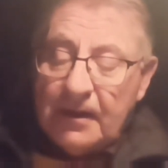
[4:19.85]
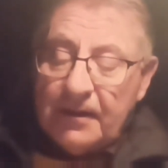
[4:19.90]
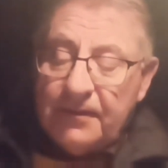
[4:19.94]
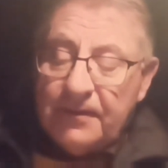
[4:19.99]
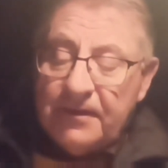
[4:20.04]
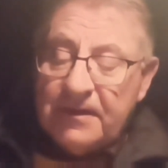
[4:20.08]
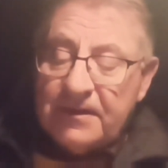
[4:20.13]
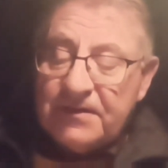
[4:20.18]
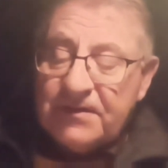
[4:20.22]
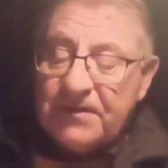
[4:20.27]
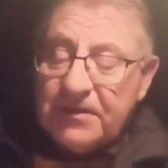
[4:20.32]

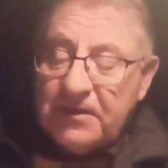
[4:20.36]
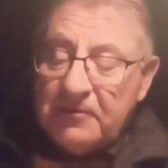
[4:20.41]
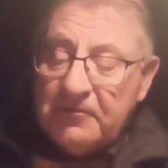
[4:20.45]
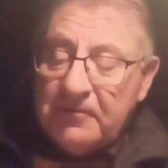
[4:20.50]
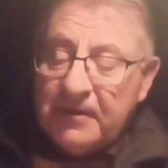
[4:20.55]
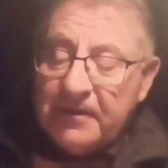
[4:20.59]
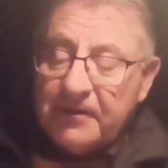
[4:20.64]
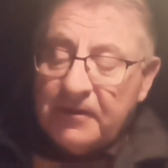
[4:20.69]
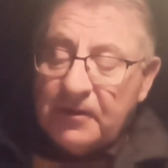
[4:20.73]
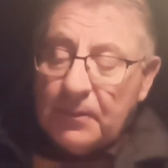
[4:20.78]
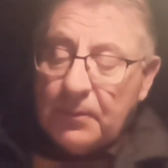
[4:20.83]
and the
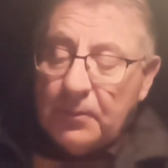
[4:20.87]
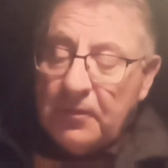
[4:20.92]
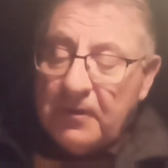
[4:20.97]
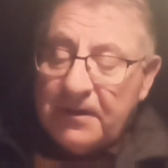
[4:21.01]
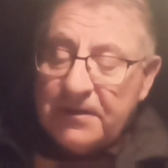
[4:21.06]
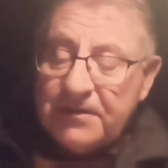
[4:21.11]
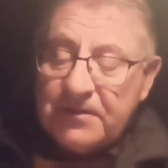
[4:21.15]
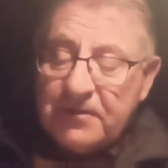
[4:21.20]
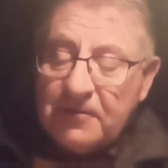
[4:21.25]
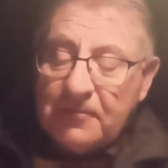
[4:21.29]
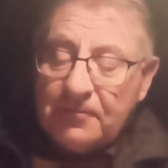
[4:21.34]
Assyrian
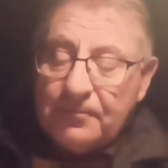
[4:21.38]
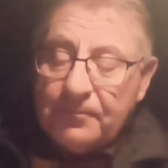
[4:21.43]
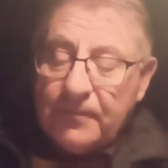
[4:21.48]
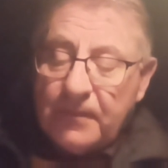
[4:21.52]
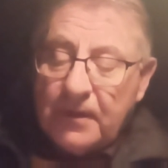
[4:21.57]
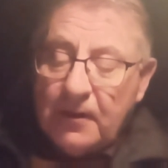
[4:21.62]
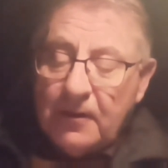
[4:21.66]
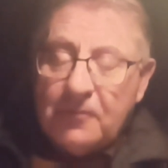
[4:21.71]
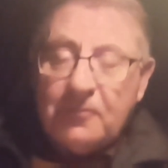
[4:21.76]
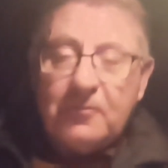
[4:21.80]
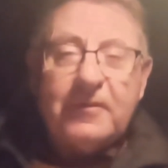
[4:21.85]
oppressed them
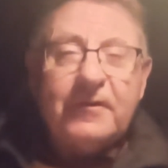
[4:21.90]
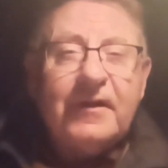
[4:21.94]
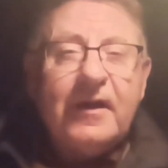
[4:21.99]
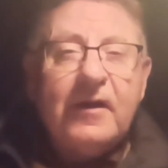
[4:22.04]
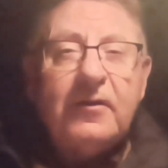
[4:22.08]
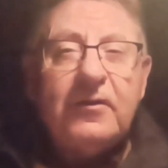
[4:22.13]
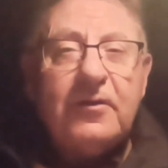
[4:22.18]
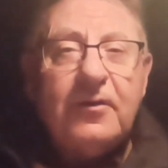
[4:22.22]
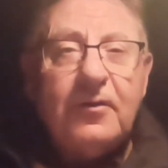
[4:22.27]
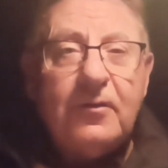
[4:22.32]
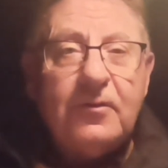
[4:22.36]

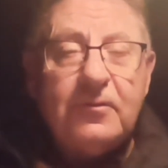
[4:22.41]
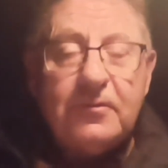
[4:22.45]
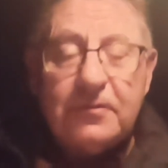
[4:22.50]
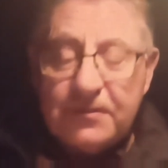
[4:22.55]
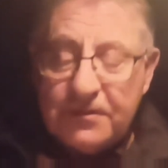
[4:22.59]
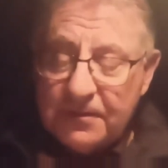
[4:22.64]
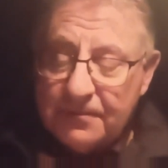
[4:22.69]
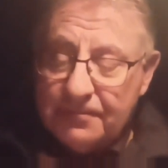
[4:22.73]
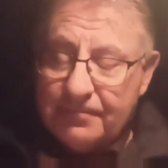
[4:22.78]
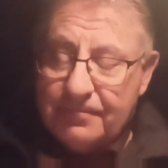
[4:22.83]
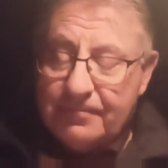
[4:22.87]
without
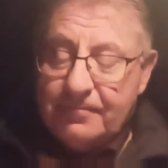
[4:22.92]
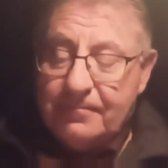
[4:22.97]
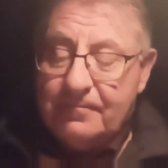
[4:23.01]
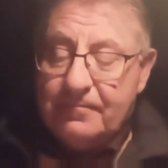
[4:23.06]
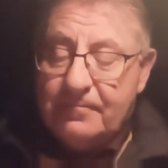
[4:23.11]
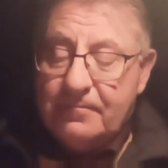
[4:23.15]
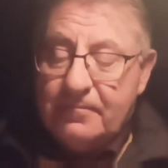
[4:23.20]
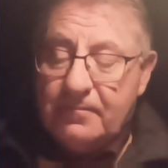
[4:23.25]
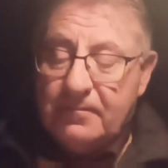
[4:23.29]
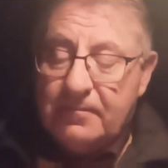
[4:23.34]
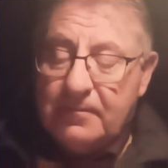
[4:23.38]
cause.
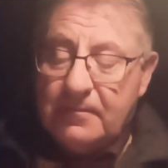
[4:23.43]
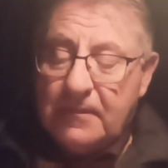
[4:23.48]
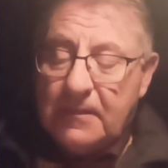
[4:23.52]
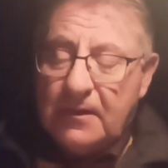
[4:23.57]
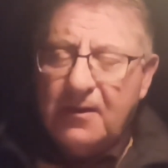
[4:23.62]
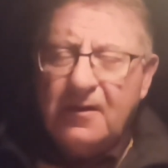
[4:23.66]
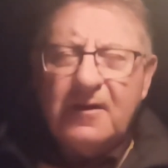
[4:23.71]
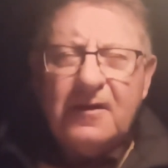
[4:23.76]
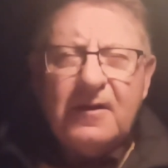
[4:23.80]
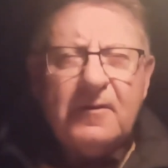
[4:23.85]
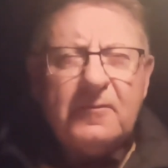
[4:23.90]

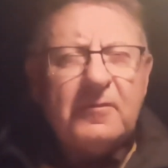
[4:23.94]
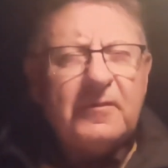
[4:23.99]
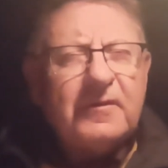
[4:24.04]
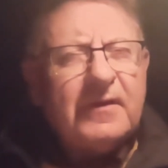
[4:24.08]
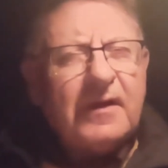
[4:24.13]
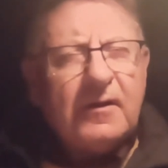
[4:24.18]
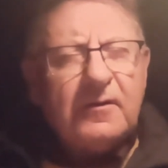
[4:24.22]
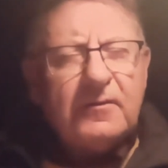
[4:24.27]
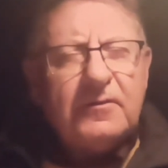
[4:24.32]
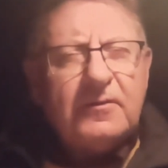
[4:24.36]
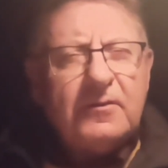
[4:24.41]

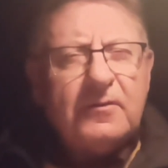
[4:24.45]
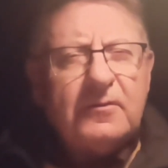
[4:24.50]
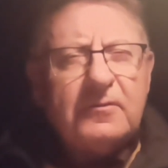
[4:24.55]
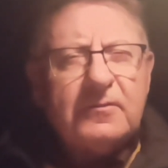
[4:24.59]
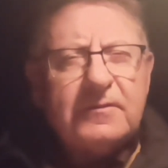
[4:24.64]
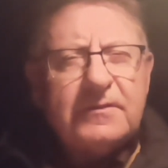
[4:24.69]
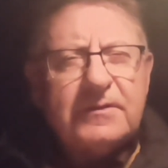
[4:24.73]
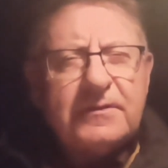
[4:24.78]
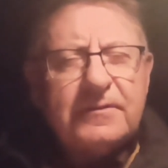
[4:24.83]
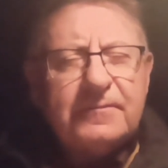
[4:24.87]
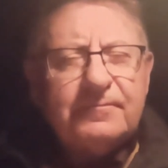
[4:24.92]
Without
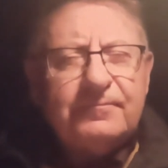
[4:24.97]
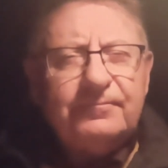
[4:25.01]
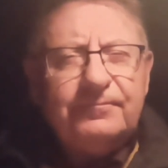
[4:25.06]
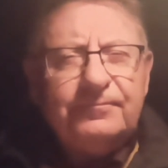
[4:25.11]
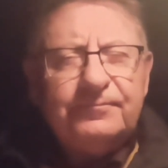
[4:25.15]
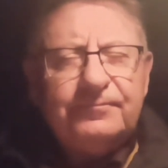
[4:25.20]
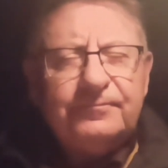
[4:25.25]
cause.